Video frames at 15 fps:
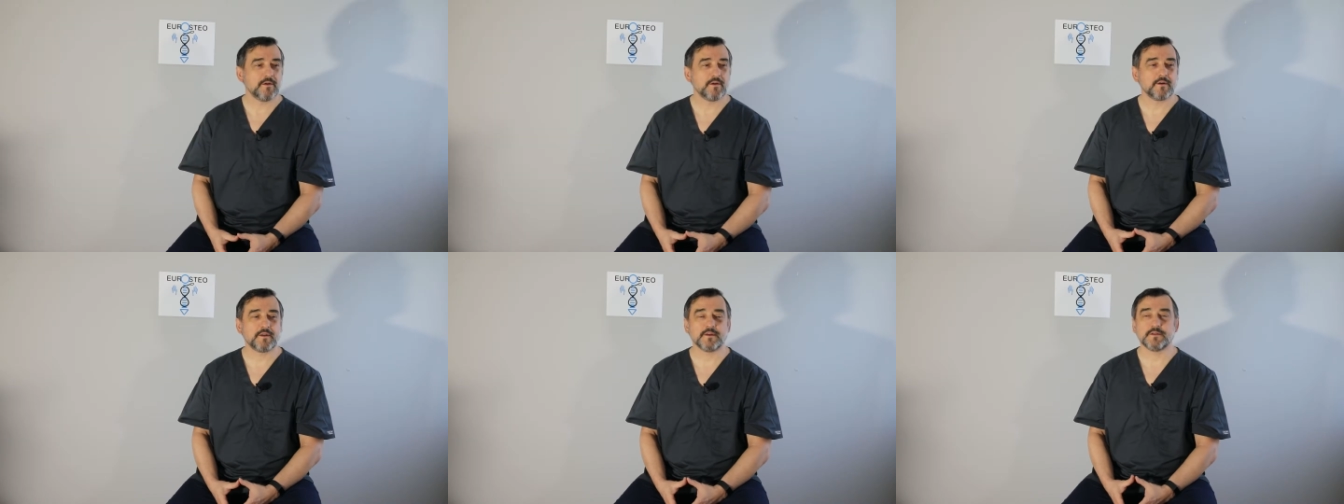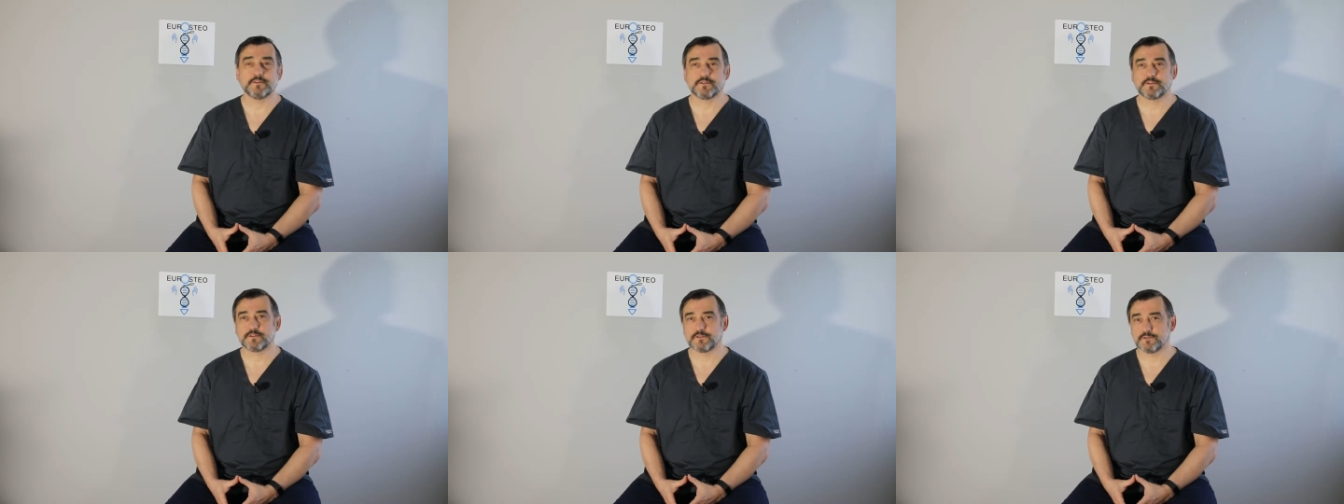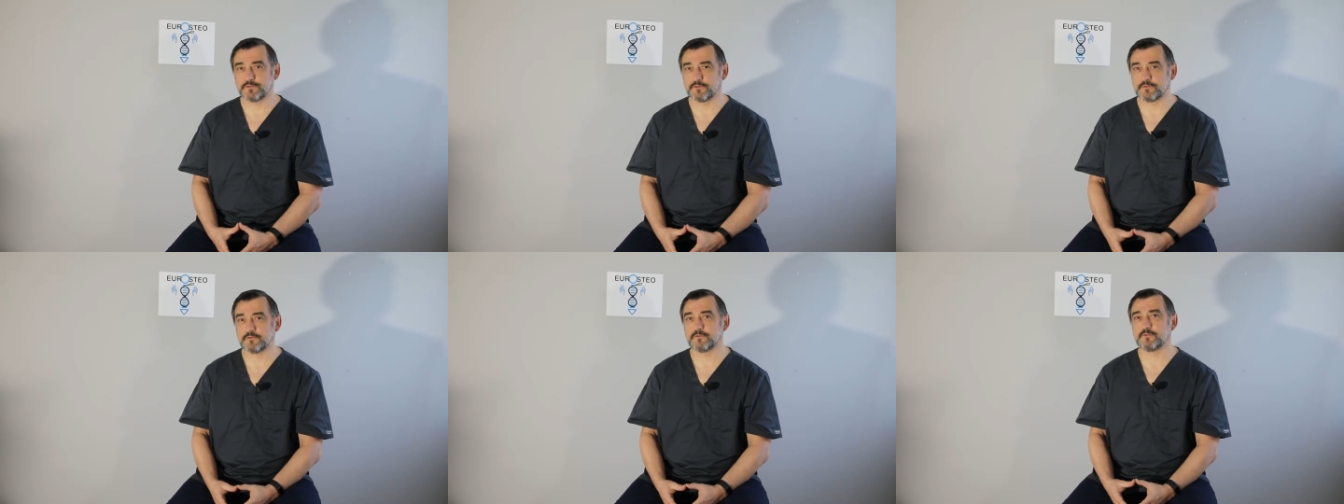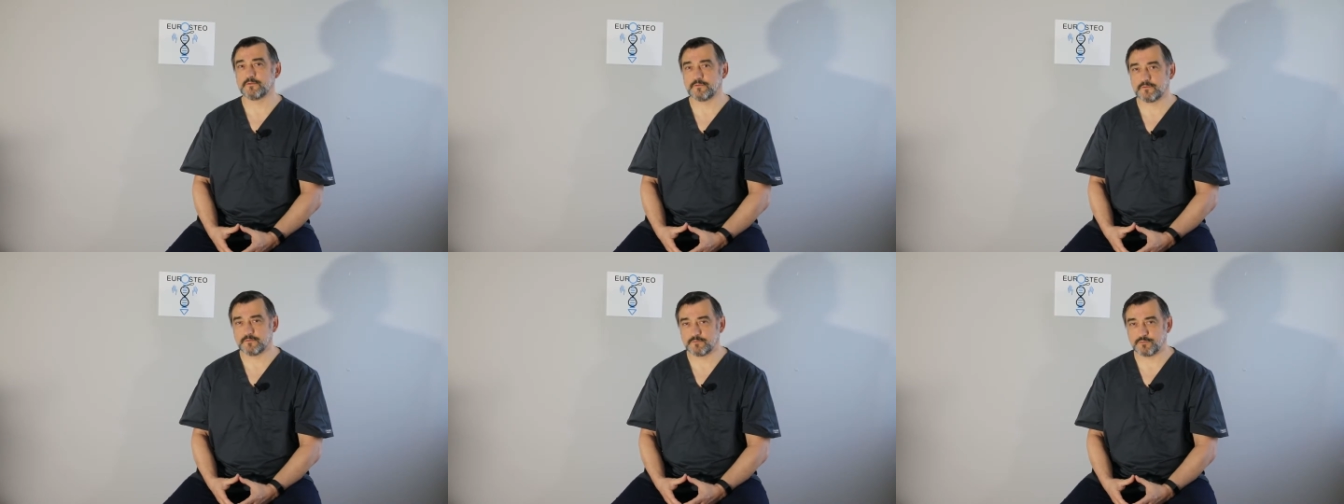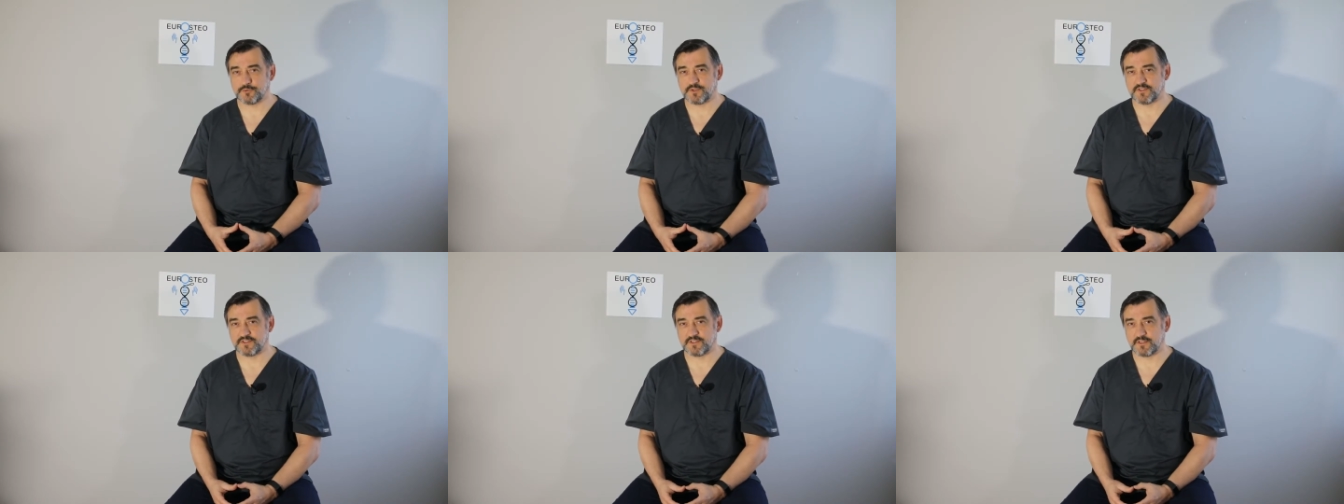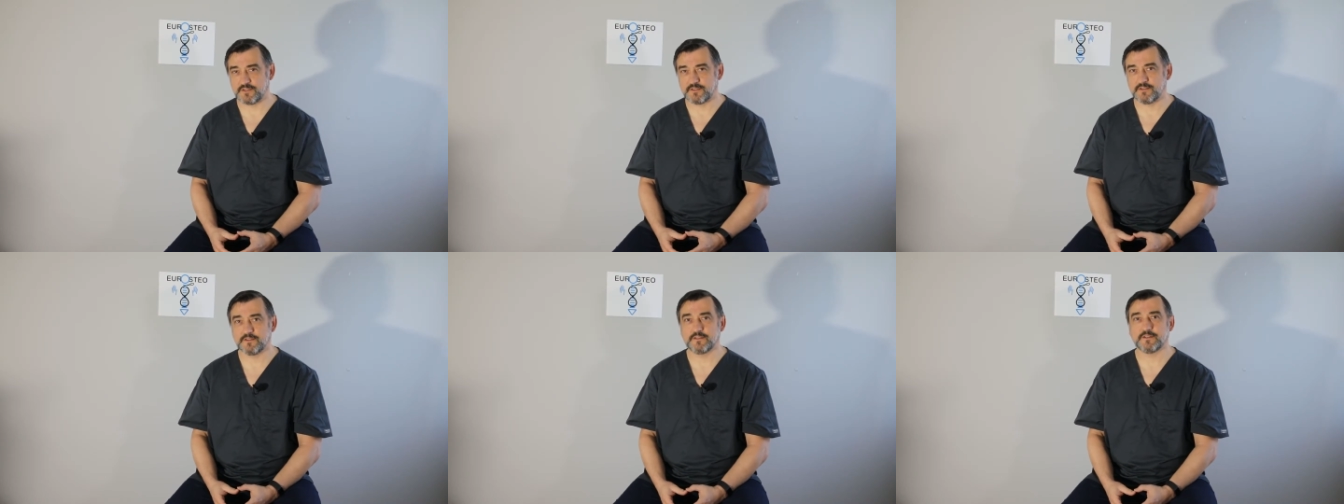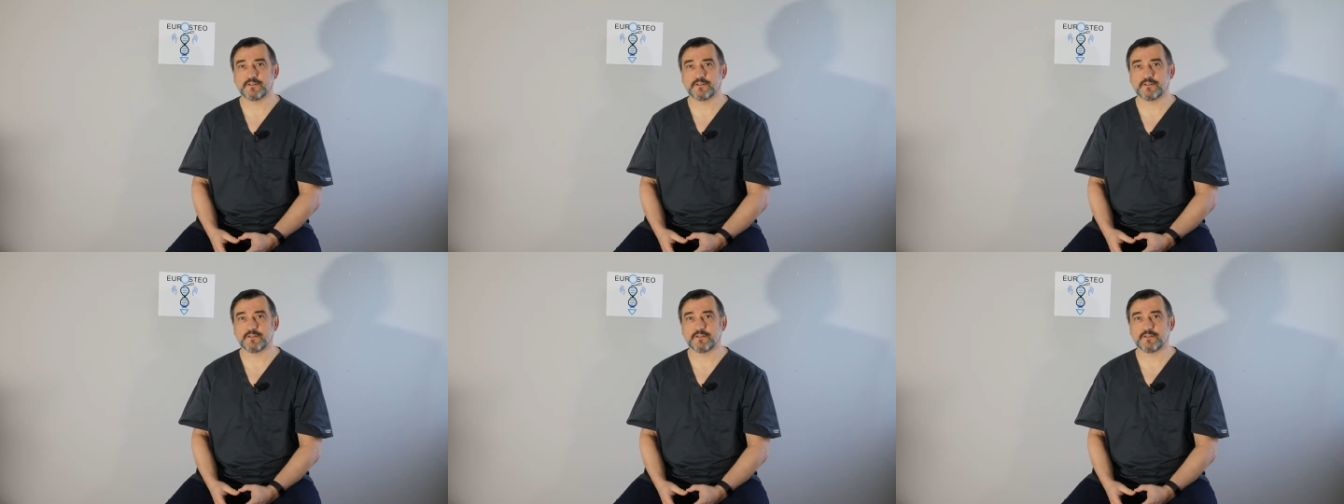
Okay, so breathing